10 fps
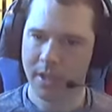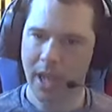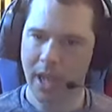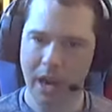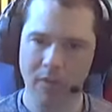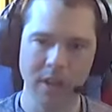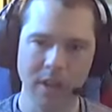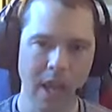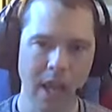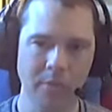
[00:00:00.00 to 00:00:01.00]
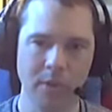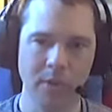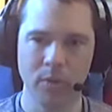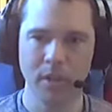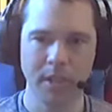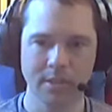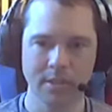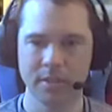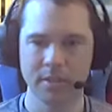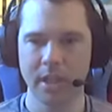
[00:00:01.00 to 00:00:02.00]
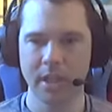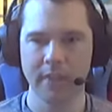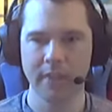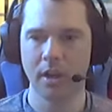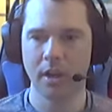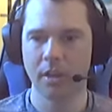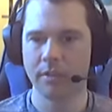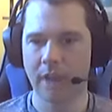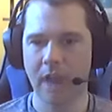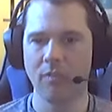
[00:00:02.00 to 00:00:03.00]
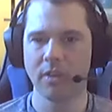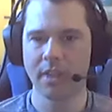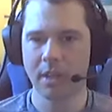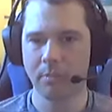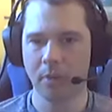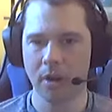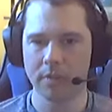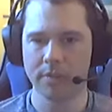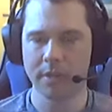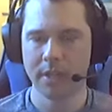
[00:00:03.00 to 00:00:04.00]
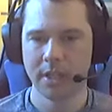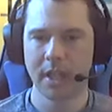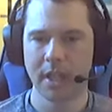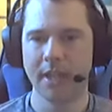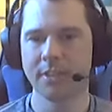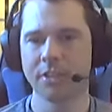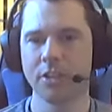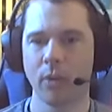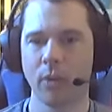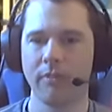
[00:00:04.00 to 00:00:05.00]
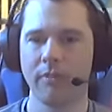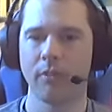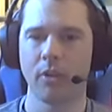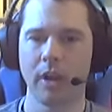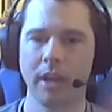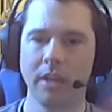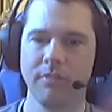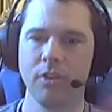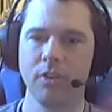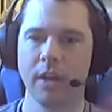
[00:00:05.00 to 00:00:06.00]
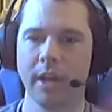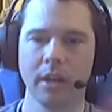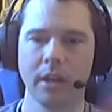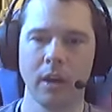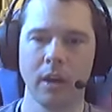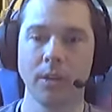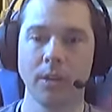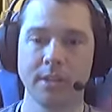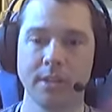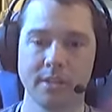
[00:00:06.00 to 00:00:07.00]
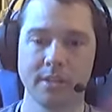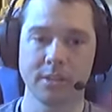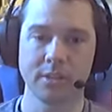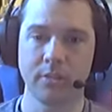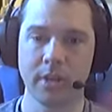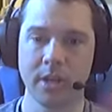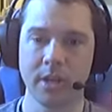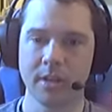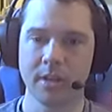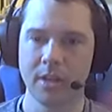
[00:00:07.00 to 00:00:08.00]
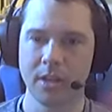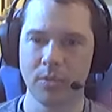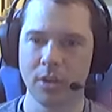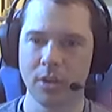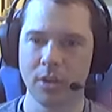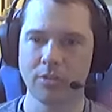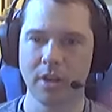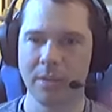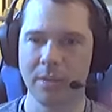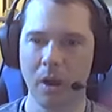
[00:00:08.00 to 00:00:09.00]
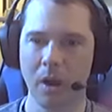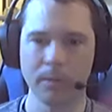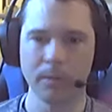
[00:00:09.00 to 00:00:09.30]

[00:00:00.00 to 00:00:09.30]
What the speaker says: Every game they release, you get the everything part of it. And it's good way for like if you like all the Assassin's Creed, you want to try them all,